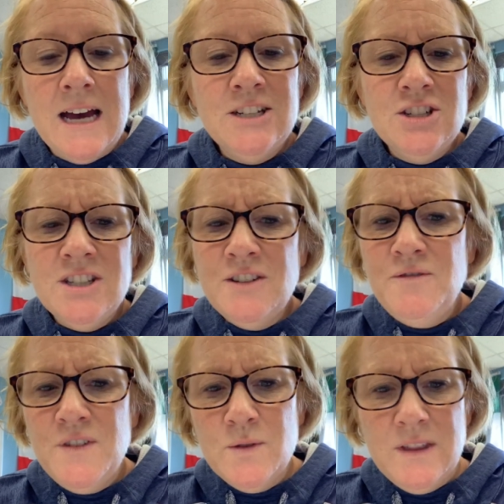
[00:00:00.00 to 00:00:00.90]
Just a
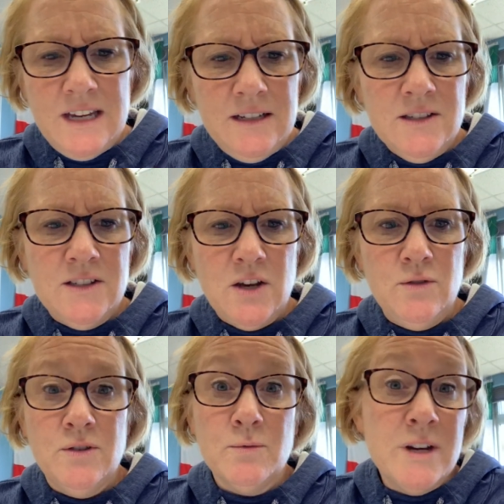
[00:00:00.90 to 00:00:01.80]
few things. So
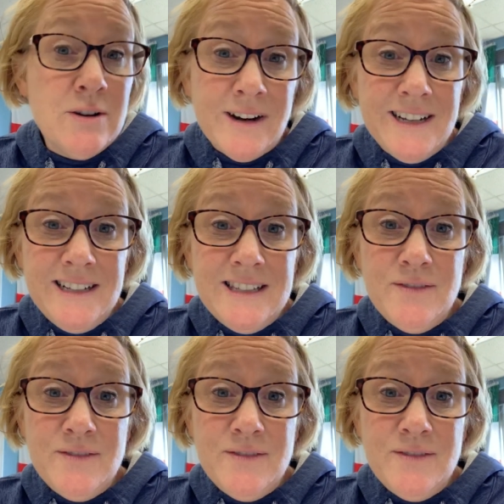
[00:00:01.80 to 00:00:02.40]
3 credits